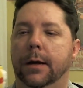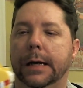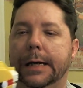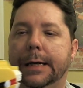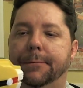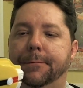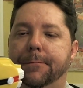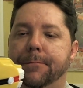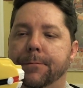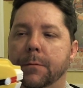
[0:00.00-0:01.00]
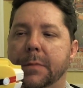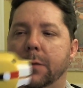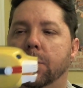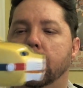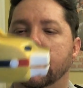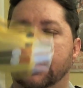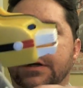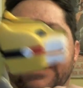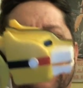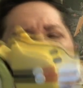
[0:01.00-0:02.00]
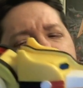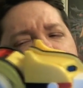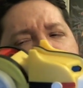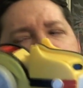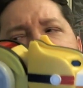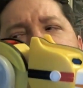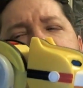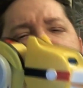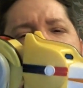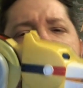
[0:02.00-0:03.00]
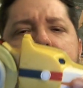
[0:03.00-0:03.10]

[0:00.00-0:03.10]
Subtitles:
My one real criticism